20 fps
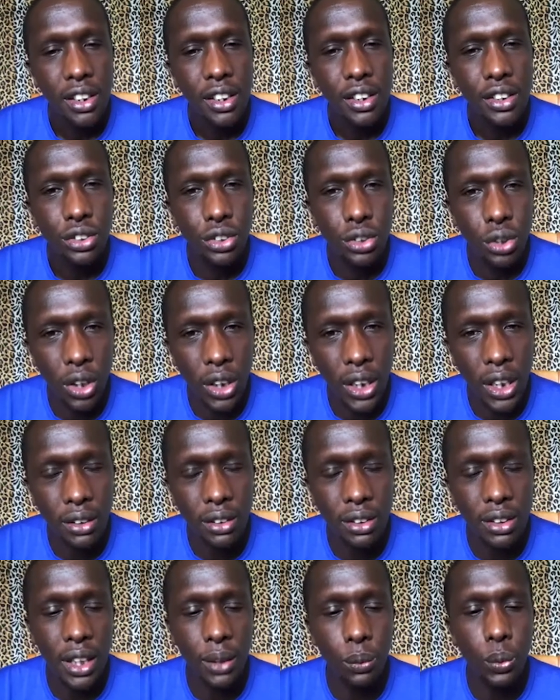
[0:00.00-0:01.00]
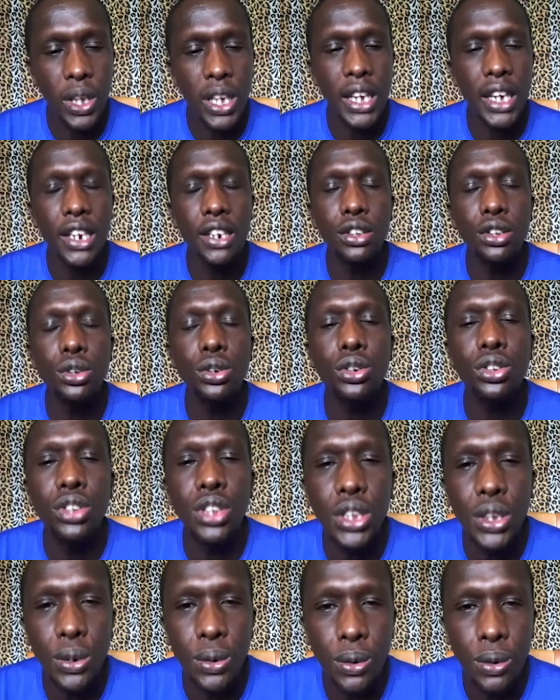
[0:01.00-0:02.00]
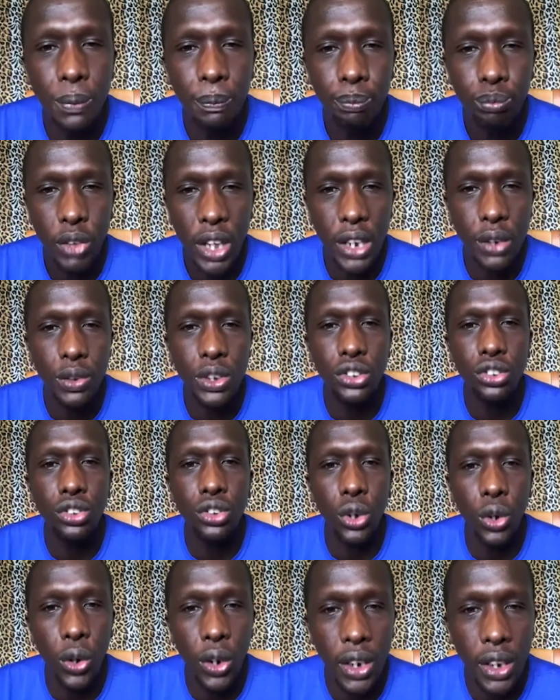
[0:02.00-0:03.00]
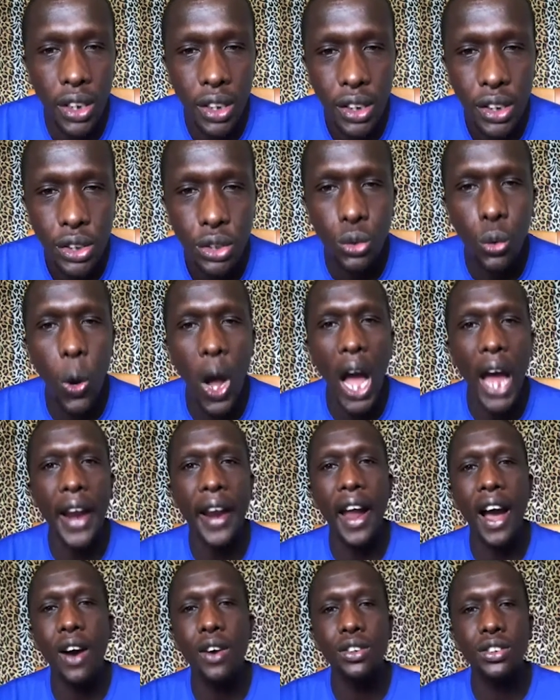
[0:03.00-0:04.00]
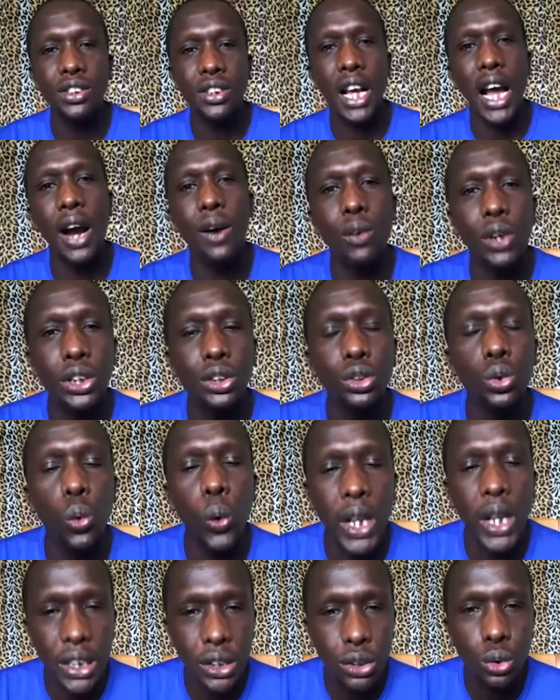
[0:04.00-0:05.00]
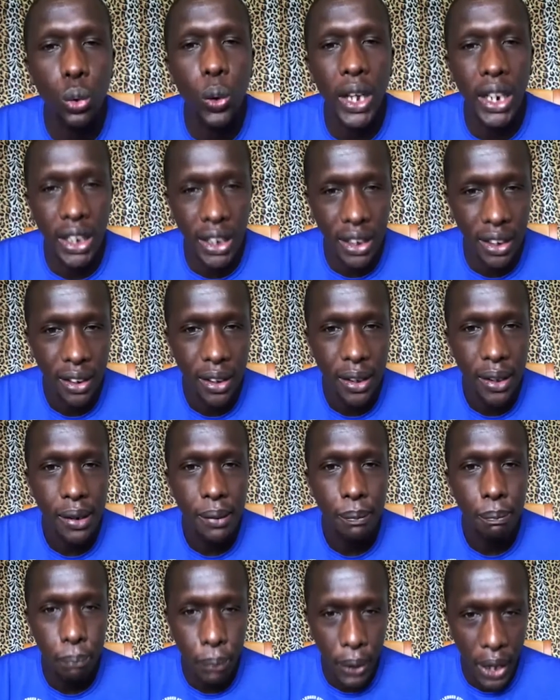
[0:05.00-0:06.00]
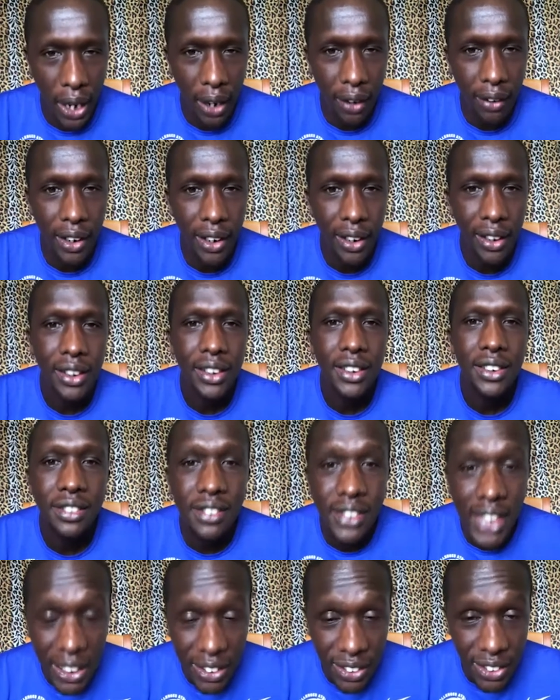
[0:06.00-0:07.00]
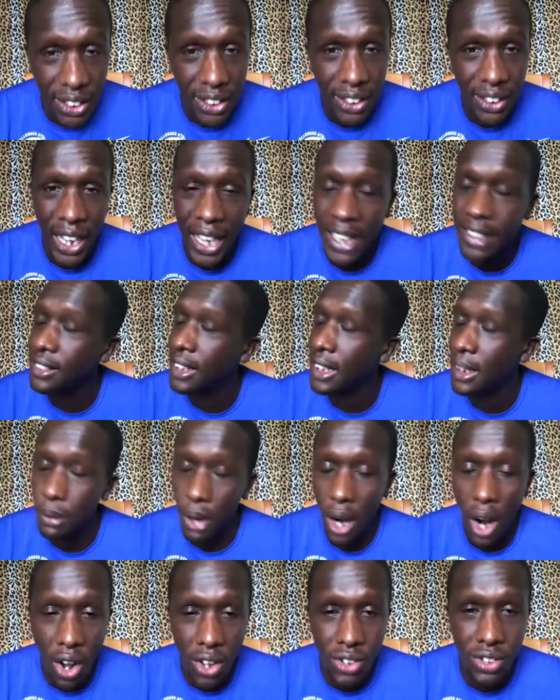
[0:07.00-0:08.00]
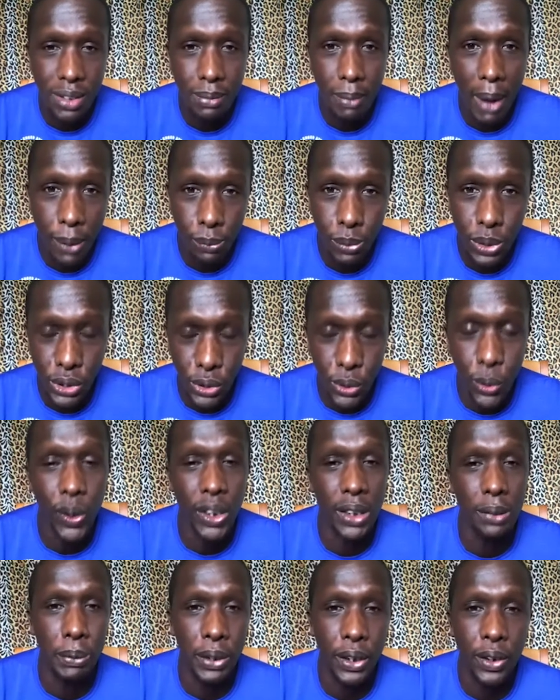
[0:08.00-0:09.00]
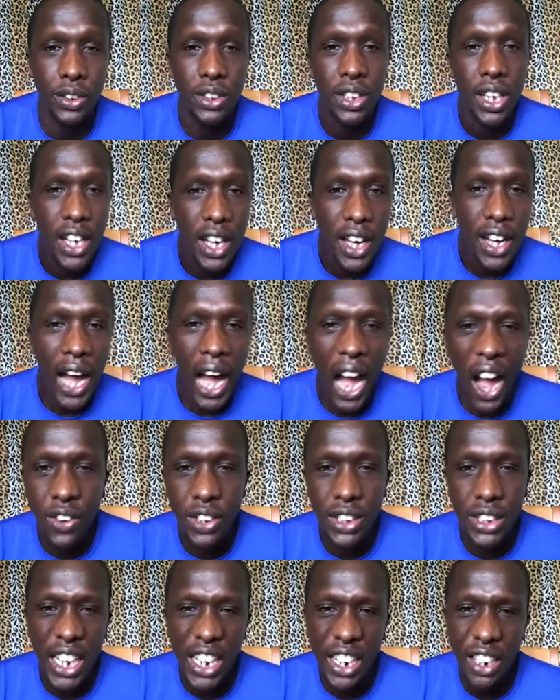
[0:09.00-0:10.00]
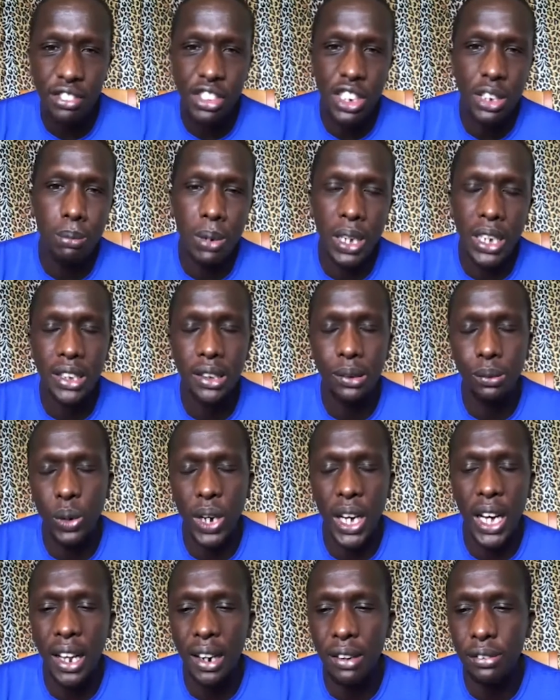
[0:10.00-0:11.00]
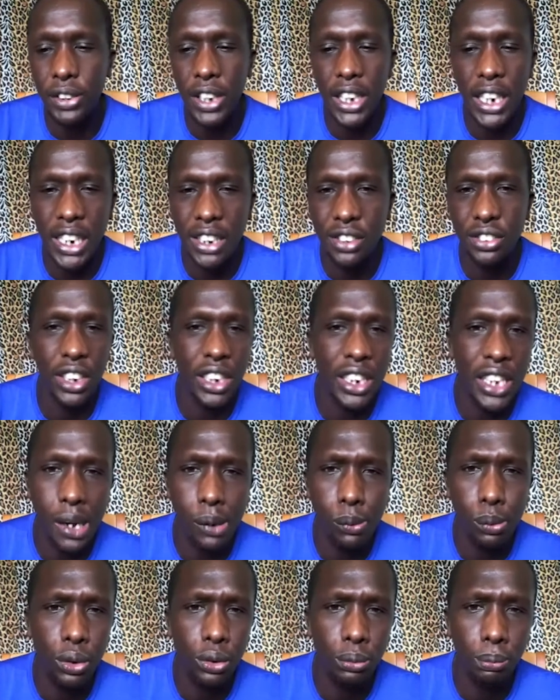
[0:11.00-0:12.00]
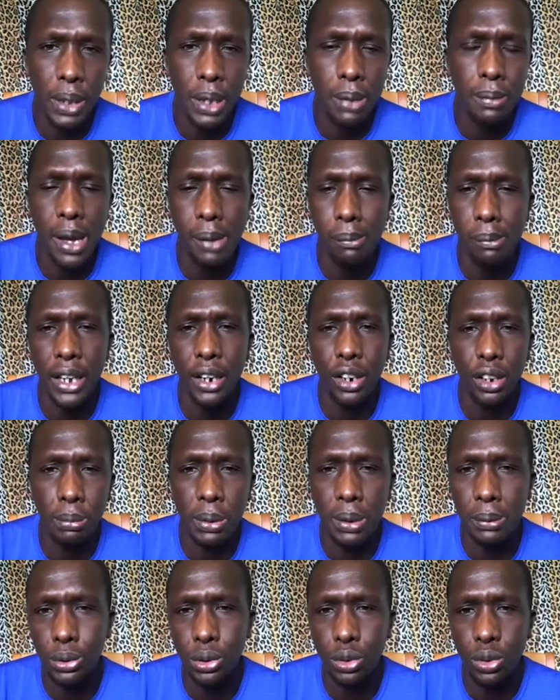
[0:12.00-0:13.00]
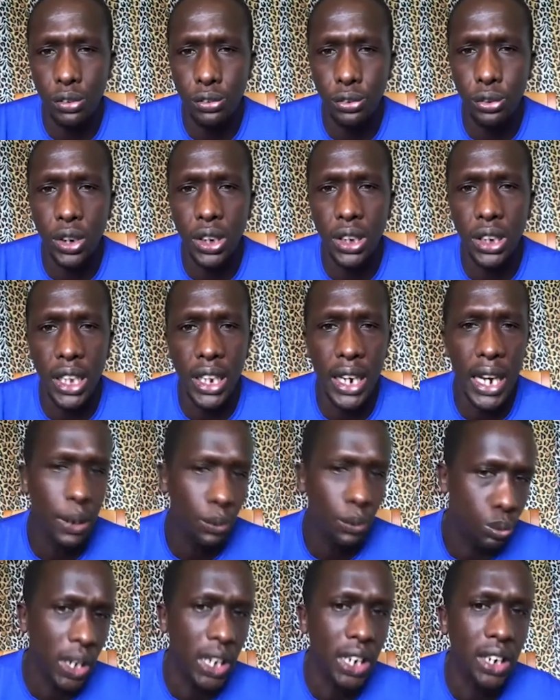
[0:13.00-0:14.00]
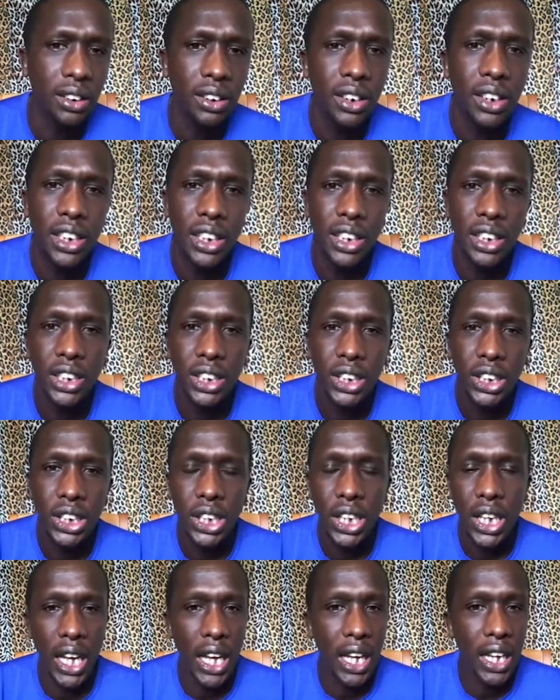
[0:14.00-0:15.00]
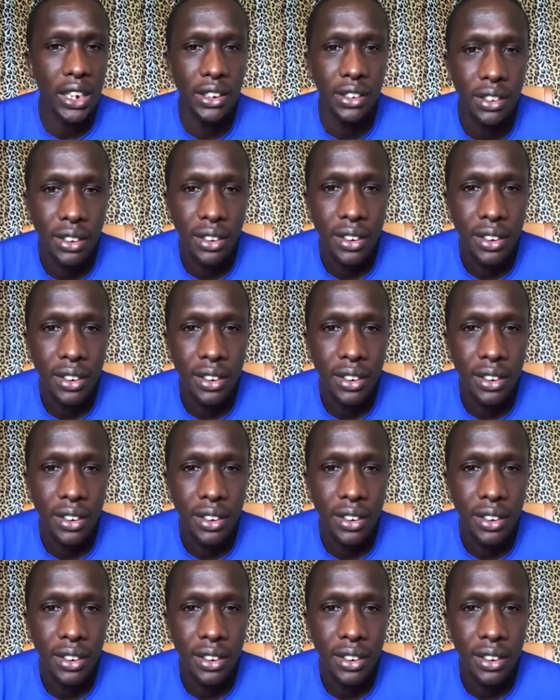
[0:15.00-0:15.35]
so that we can use you and your story to announce our 2020 para section. I said, awesome, I would do it because I was kind of debating, well, financially, I will, maybe I might not be able to afford it. And I went. And